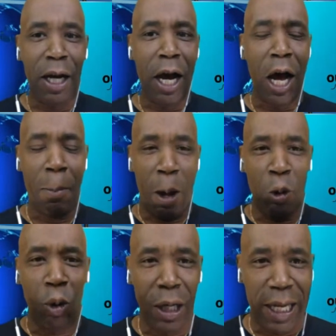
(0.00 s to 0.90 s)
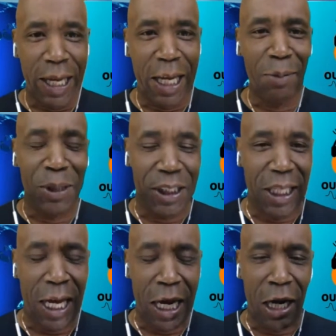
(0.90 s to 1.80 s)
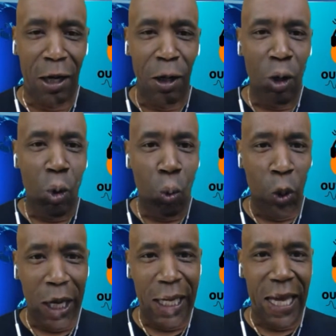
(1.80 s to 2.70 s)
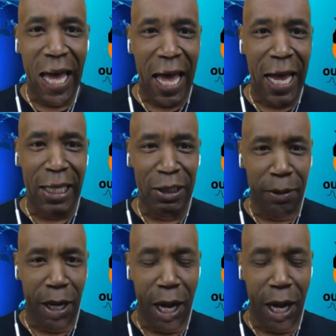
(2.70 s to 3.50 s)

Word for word: I'm going to let him share what he has,